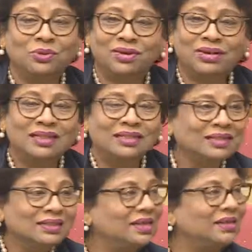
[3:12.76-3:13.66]
really
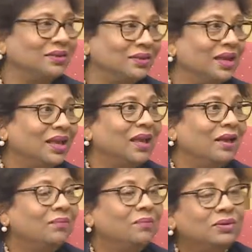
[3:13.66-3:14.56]
succeed
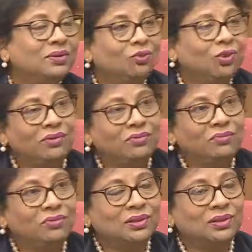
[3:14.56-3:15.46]
because whatever
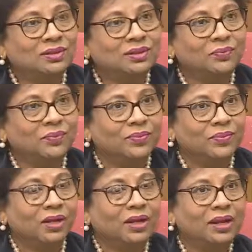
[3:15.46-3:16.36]
was the
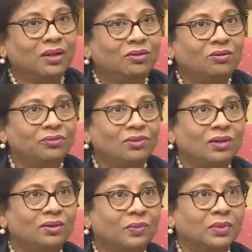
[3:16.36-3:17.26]
kind of
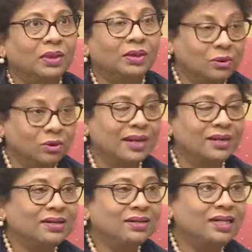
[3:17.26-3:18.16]

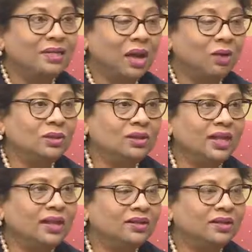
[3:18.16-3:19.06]
regulatory regime
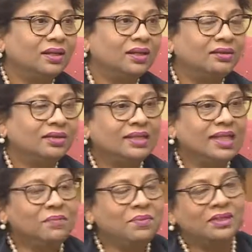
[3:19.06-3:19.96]
outside, the
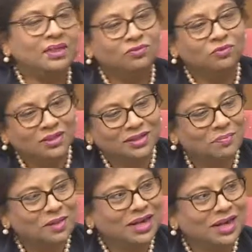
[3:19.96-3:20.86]
same regime was
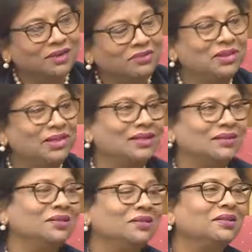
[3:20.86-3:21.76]
replicated within
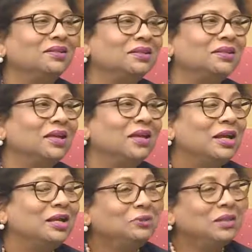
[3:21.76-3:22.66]
SEZs.
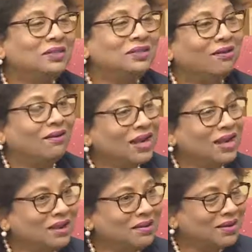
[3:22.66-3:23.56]
So there was
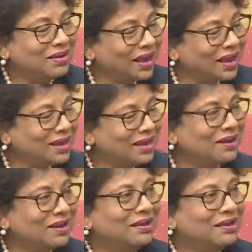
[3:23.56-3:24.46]
hardly
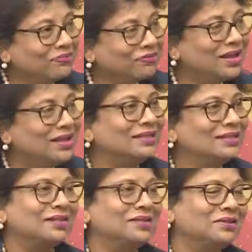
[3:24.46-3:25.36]
any
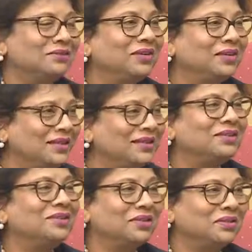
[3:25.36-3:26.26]

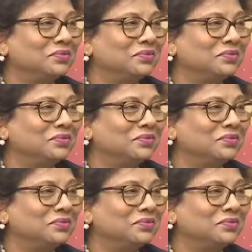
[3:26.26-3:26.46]
facilitation.